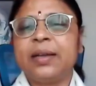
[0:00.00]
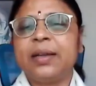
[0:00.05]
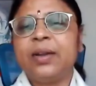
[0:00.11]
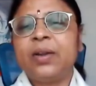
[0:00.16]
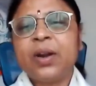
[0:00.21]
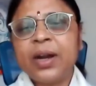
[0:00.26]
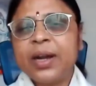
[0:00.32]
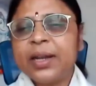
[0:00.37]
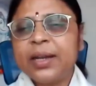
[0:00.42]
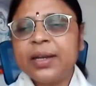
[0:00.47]

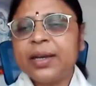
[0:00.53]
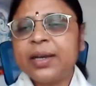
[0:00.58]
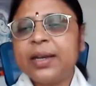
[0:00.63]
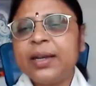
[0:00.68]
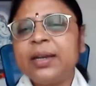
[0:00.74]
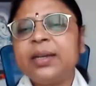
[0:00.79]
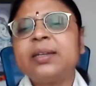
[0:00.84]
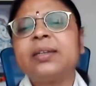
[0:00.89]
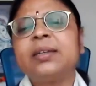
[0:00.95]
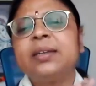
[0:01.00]
not
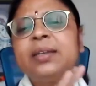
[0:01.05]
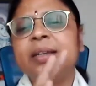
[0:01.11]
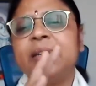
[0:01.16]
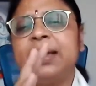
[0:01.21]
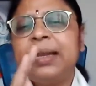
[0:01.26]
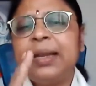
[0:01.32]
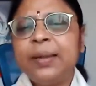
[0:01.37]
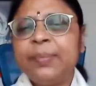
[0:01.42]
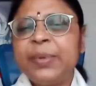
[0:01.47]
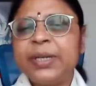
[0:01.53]
incorrect,
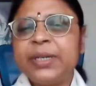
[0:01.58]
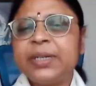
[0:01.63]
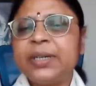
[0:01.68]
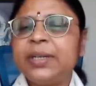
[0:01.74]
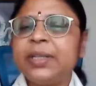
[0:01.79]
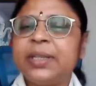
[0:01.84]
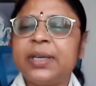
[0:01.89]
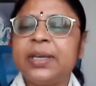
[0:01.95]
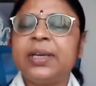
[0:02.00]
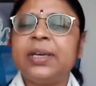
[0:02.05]
limited
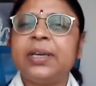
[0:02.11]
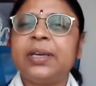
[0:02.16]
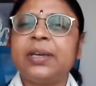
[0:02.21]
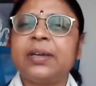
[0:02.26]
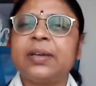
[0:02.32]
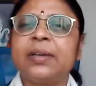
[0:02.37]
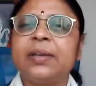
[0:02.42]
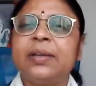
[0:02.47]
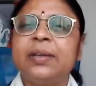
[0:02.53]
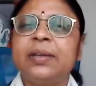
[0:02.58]
thinking,
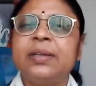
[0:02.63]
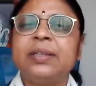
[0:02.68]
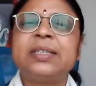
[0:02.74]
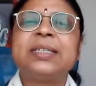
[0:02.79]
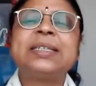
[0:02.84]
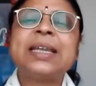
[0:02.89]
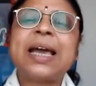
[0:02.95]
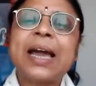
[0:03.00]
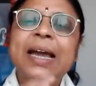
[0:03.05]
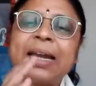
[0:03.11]

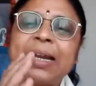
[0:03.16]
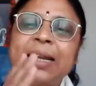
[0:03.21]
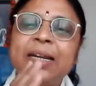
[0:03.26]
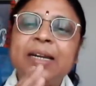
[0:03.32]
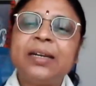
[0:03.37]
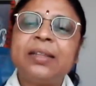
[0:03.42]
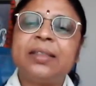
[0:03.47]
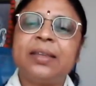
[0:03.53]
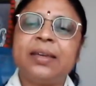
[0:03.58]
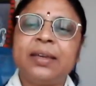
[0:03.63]

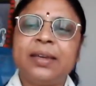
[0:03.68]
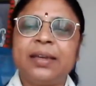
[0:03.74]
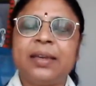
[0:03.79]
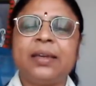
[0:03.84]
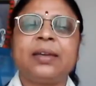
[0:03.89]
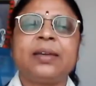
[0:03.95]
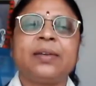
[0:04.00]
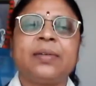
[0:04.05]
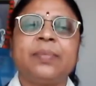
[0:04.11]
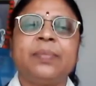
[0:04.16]
stagnant thinking.